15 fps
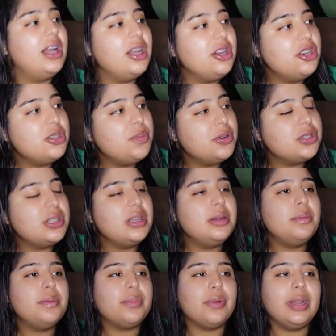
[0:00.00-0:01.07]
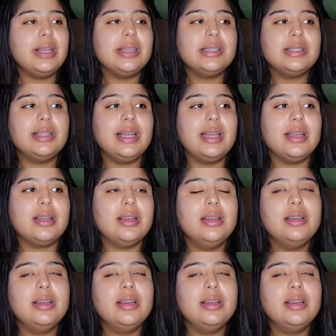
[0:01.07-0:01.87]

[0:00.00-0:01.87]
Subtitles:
You're supposed to embrace, like,